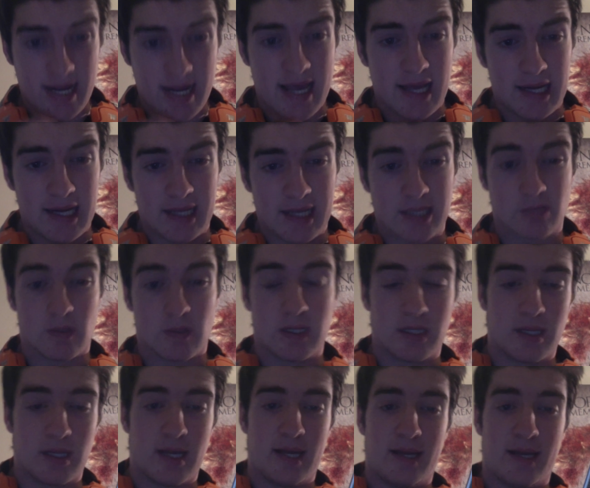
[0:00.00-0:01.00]
80 as
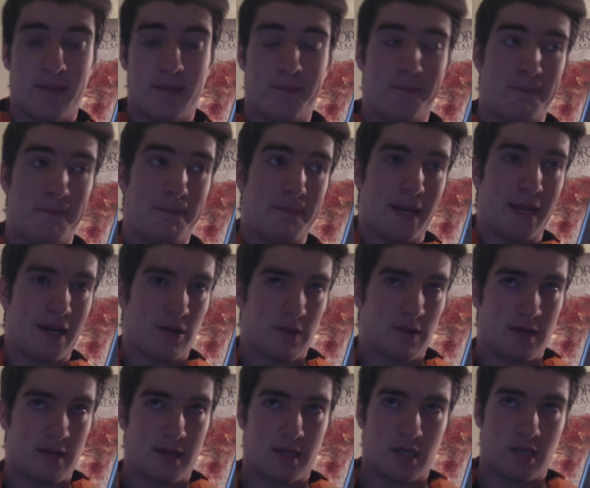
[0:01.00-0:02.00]
well, um,
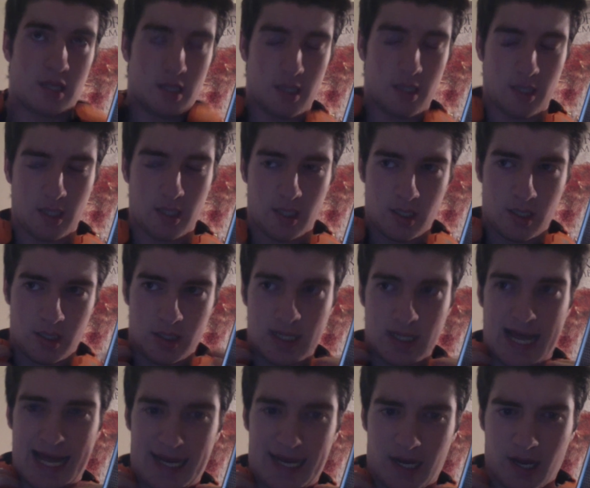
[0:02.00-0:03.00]
Metacritic.
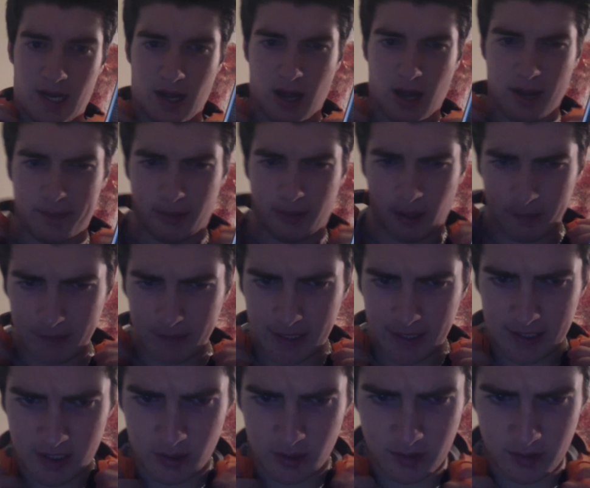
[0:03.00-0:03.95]
And I, I probably do